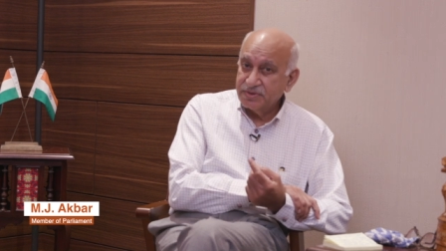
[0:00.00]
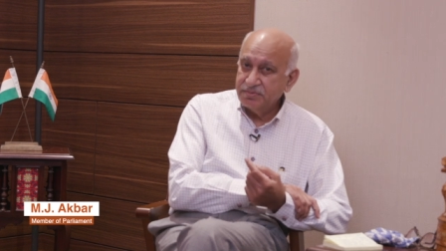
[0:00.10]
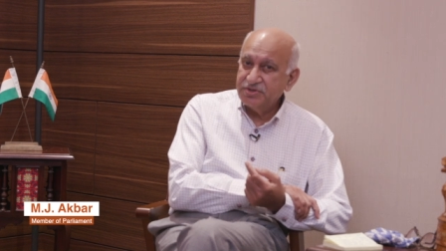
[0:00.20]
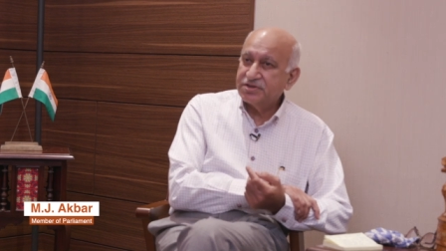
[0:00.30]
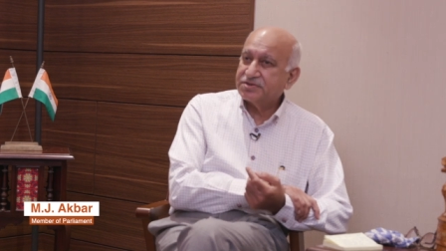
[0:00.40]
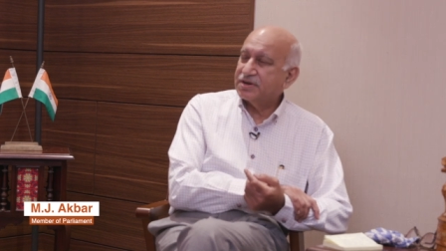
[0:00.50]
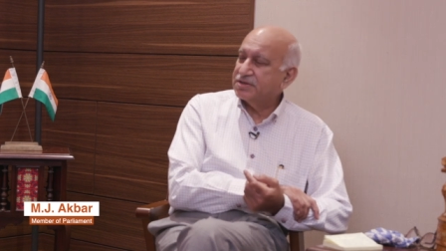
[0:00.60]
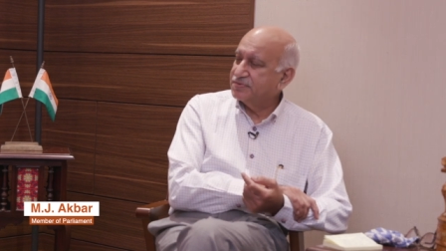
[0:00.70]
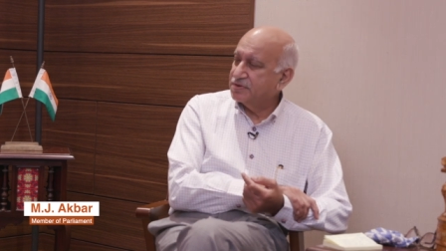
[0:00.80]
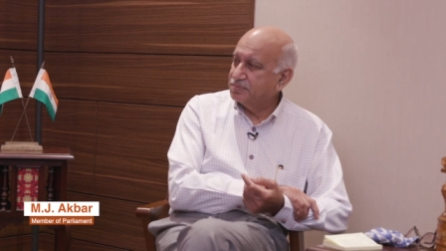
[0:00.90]
immediate
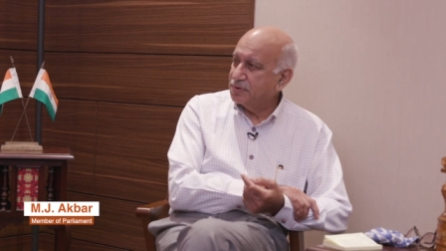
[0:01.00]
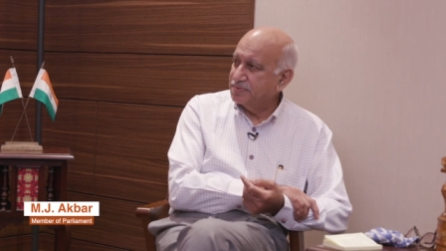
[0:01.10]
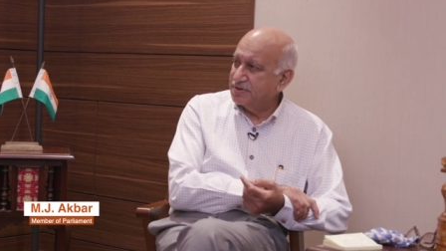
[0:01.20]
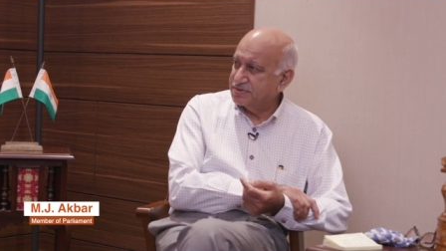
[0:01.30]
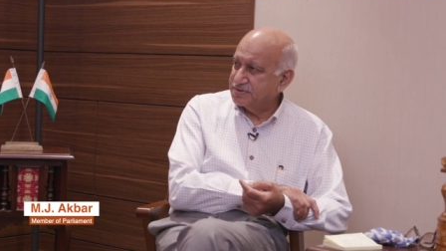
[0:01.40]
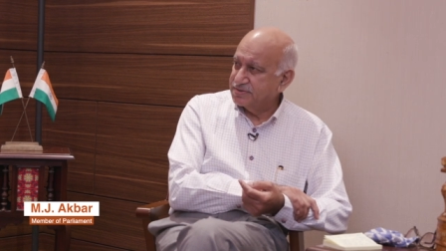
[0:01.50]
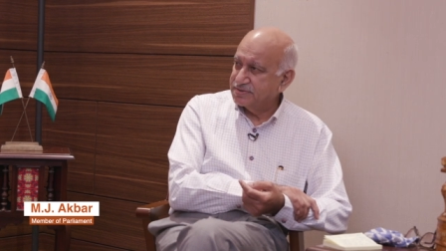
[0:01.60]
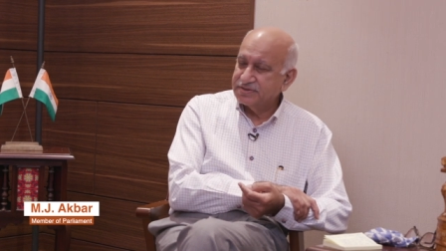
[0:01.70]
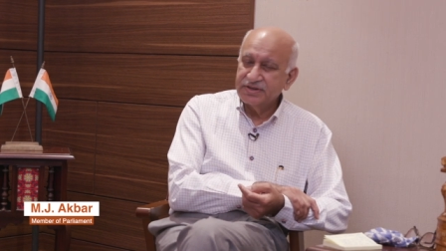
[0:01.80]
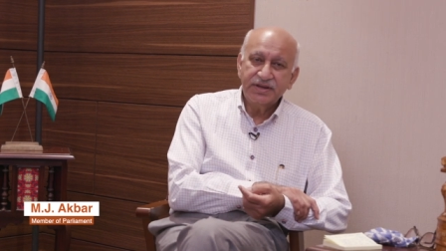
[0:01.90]
transfer of
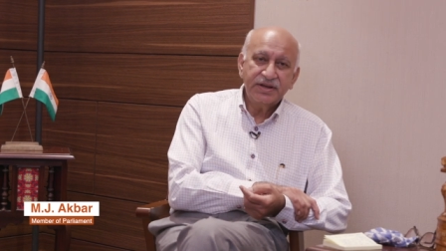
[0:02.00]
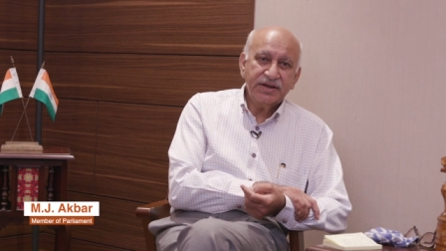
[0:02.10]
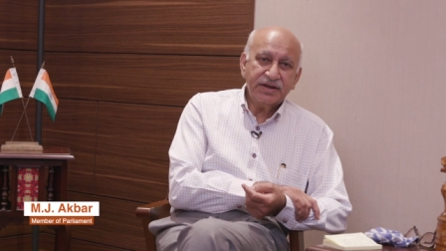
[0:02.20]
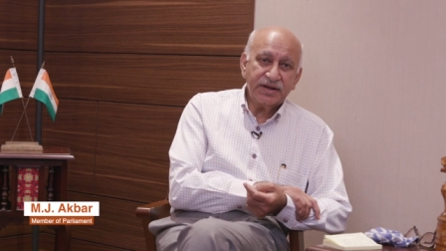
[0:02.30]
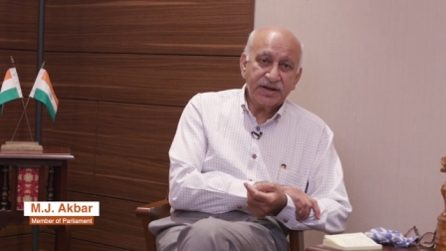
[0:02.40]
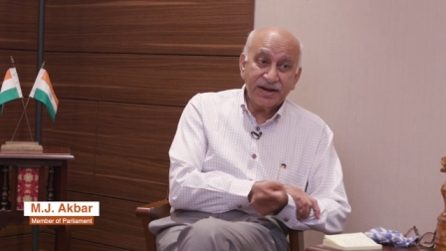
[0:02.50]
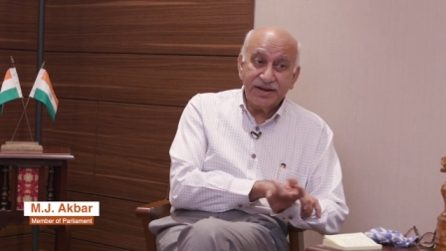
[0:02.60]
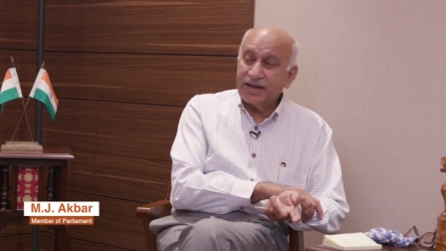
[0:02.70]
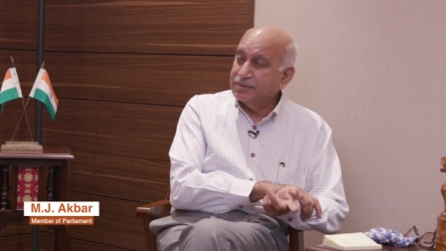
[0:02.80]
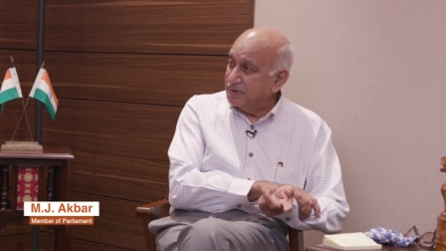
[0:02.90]
populations,
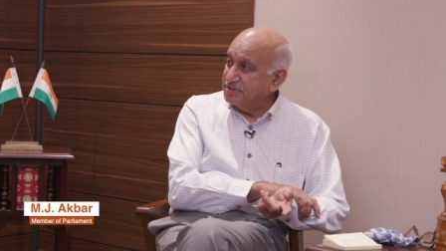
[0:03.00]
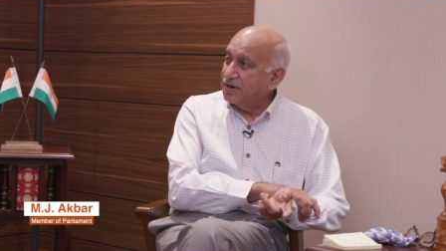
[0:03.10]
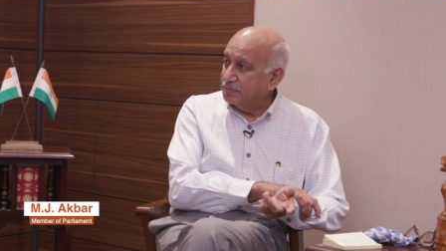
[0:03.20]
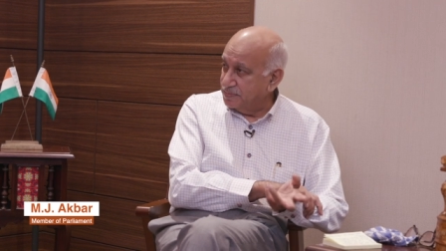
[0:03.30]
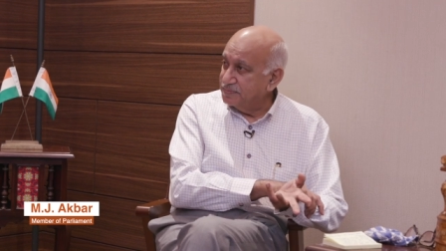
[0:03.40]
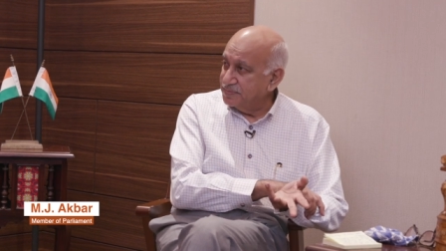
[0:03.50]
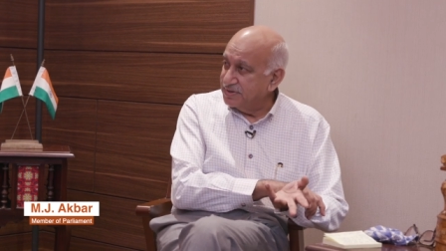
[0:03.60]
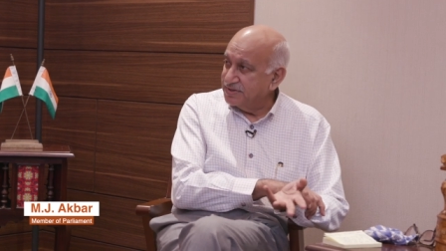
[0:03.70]
unlike Punjab, where